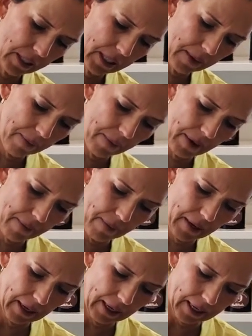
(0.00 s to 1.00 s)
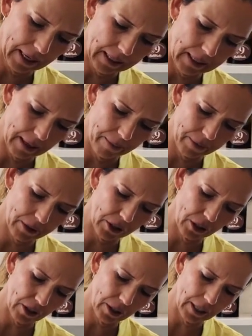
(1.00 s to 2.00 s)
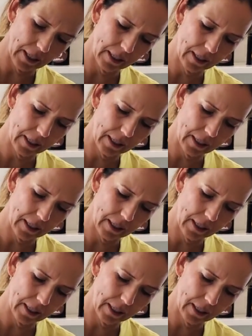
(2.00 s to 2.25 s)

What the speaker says: dip them in our tempered chocolate